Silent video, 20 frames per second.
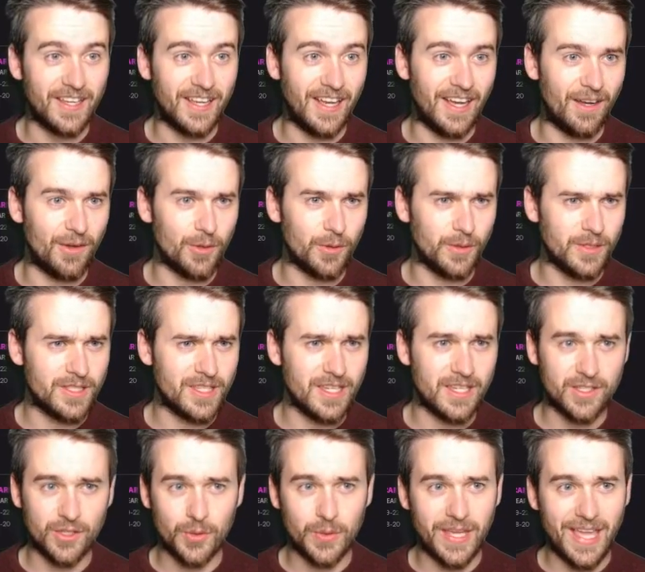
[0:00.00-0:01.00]
How old is he?
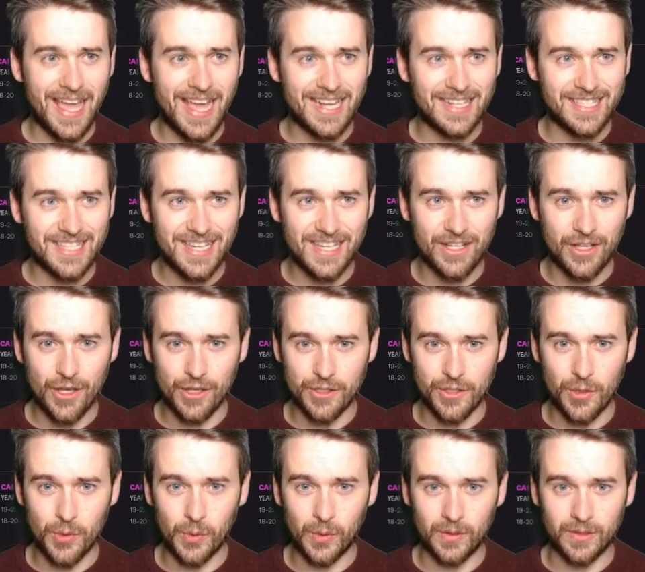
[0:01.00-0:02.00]
He's only 18 years
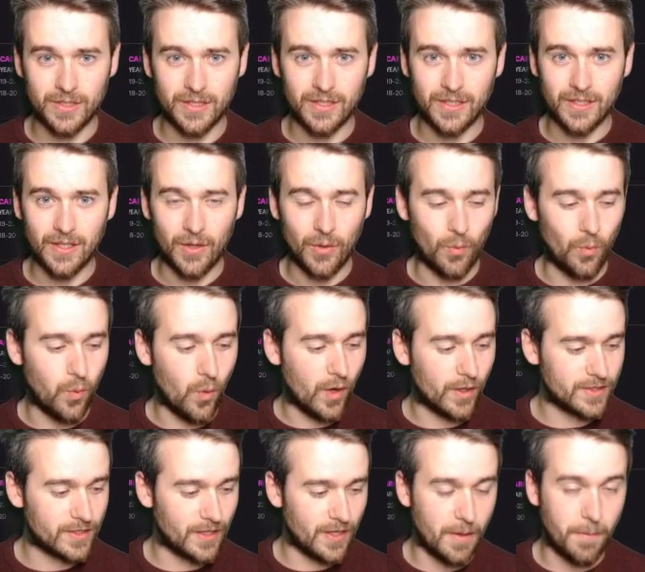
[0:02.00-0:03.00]
old.
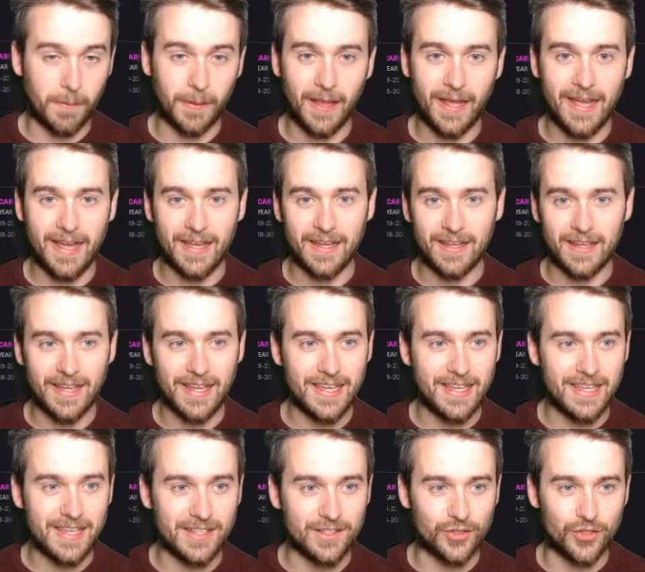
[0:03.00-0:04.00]
What a player
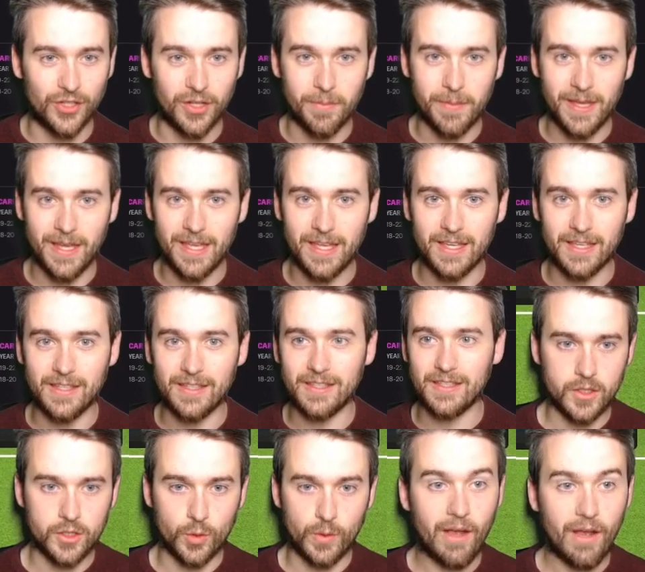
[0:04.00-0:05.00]
he is going to be.
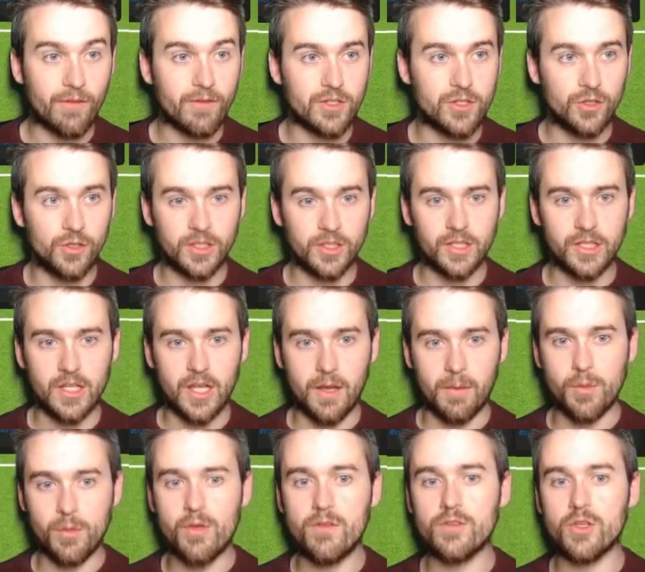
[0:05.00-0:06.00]
So that result
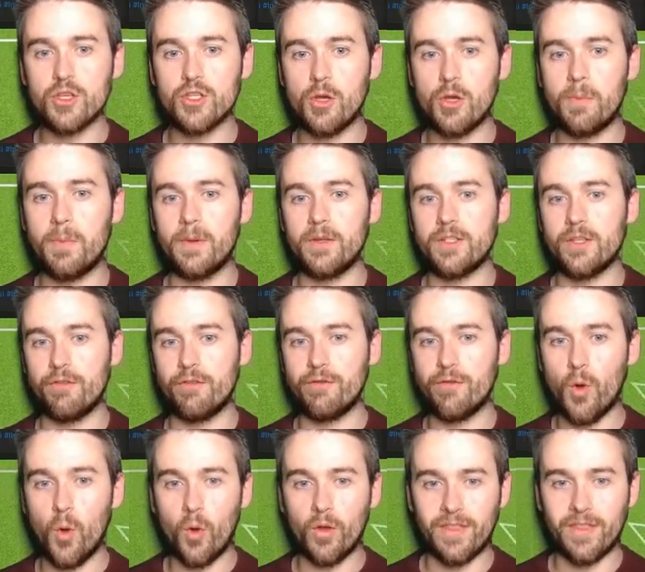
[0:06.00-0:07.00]
moves us up to
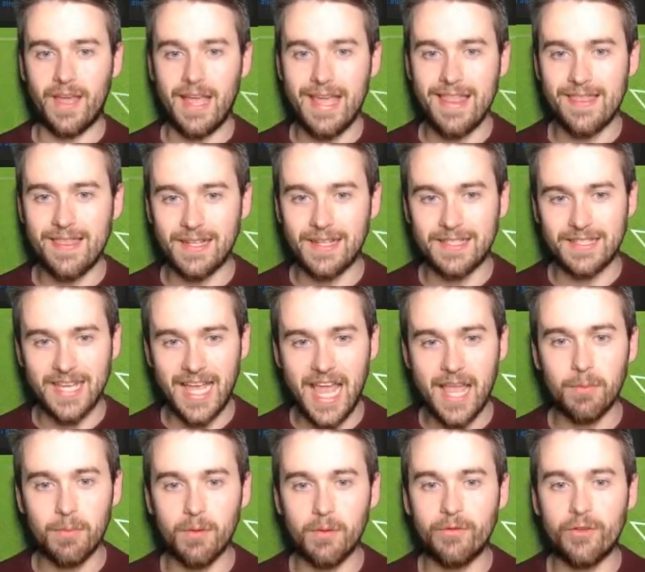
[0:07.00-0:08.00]
4th in the
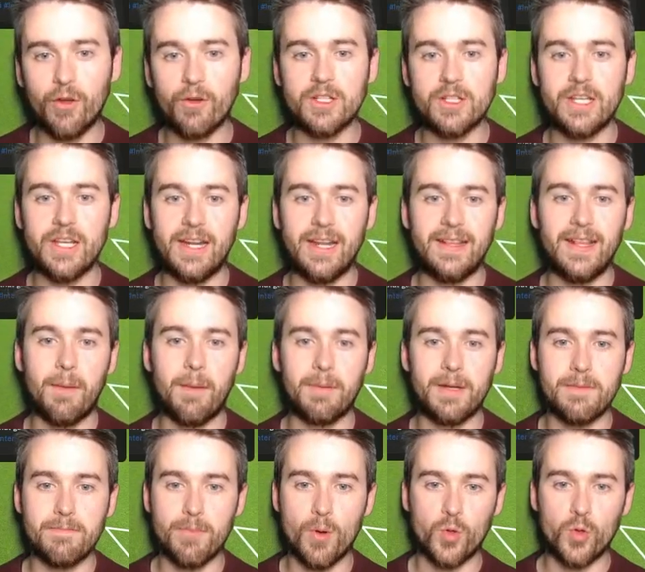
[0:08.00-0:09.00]
table. Fiorentina and
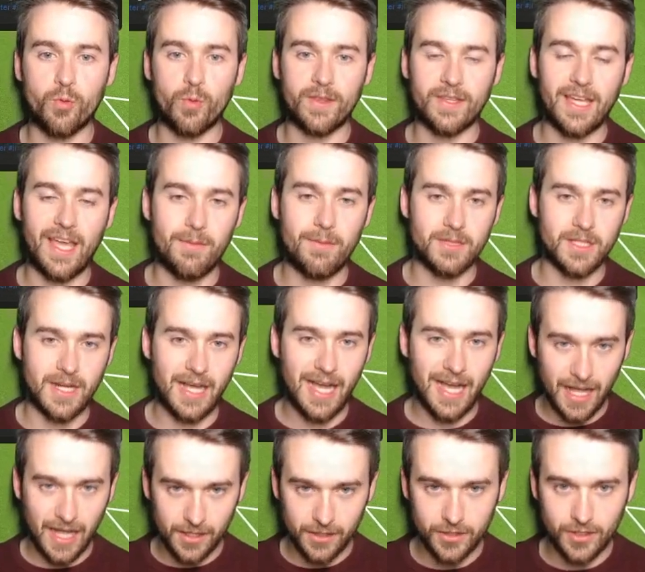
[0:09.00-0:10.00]
Napoli both with games in
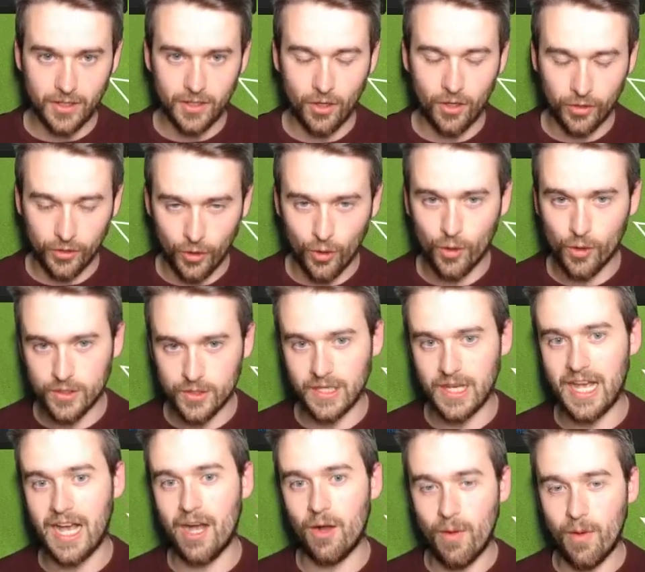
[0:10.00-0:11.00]
hand on us.
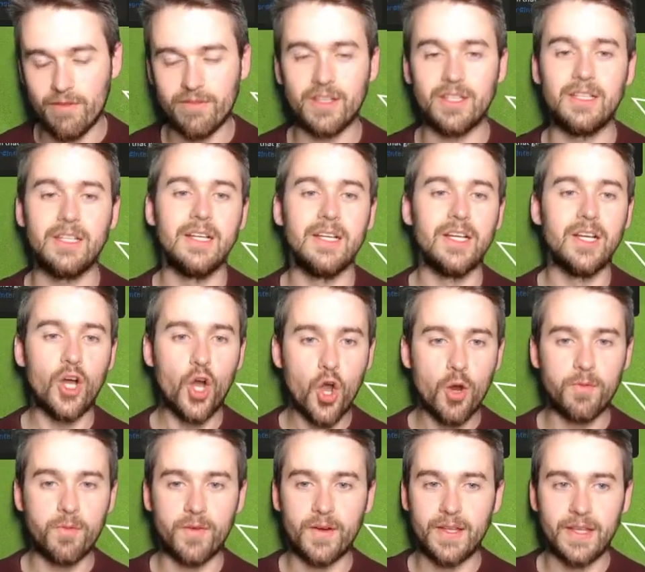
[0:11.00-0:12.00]
However,
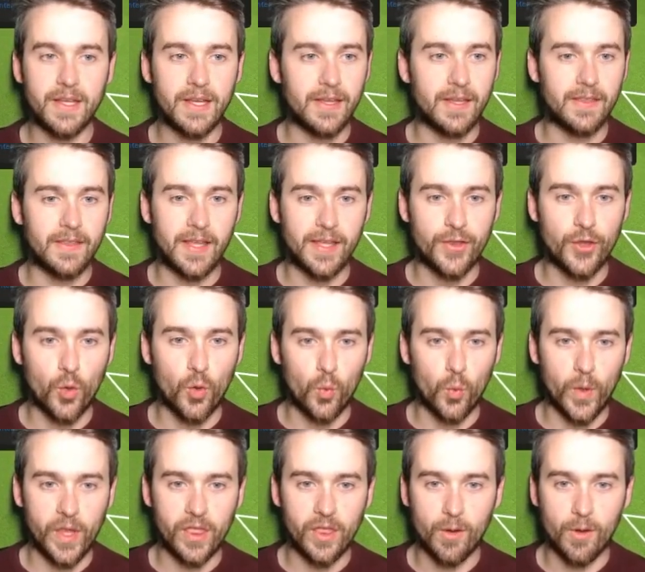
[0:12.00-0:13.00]
hopefully they don't
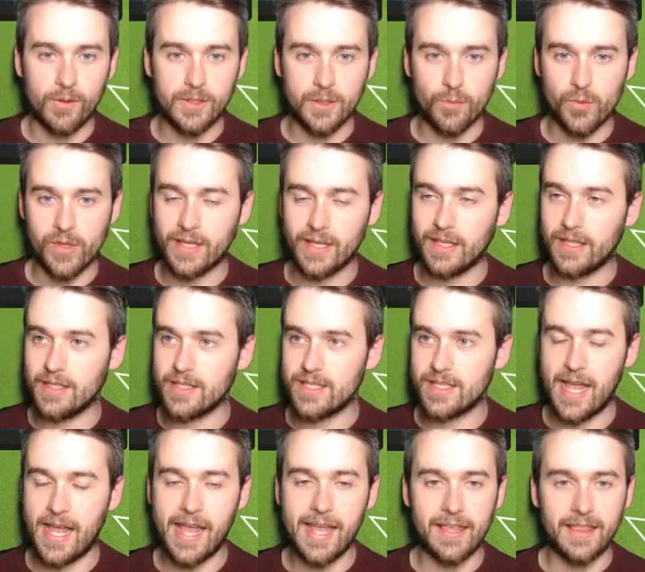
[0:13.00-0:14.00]
win those and we can
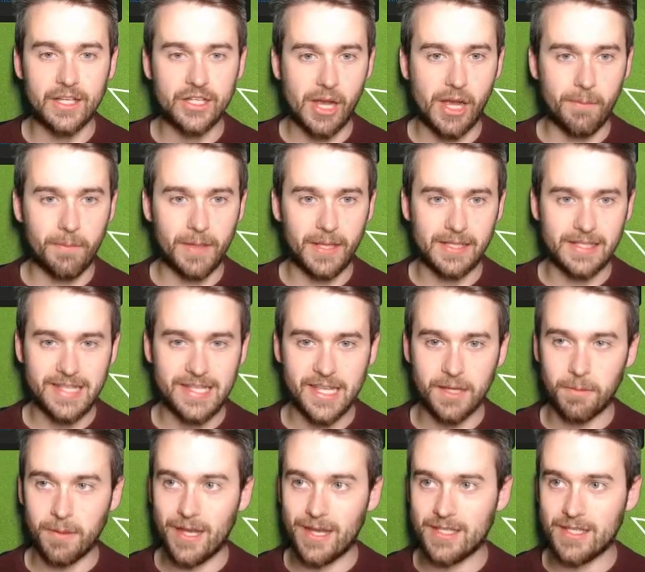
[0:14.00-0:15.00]
stay in the Champions League
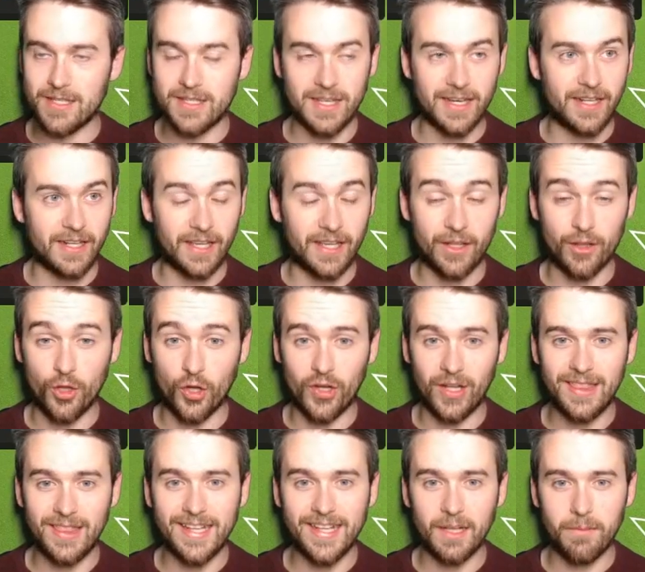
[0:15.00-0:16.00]
places and it can look a
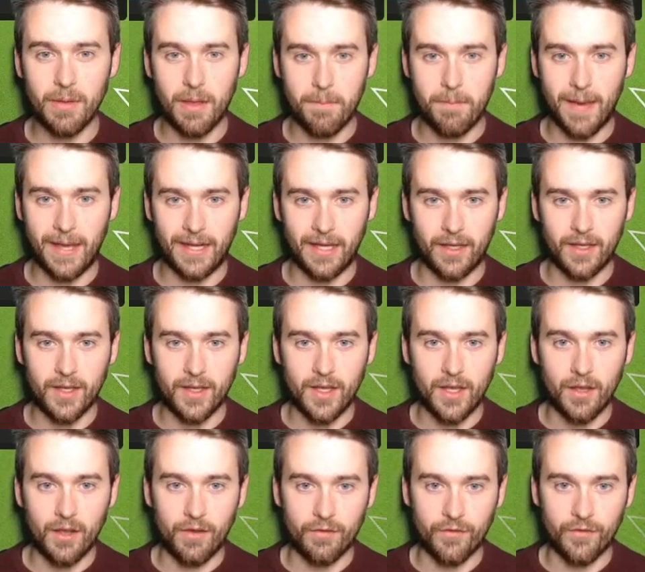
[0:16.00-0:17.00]
little bit better
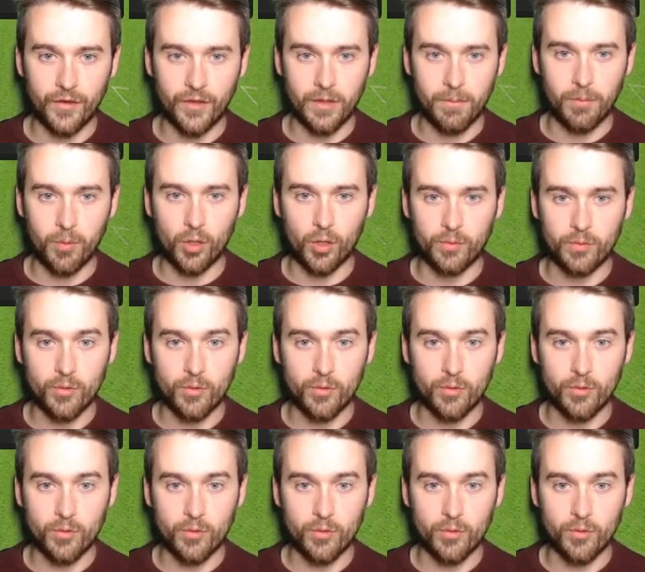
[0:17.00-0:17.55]
for the board.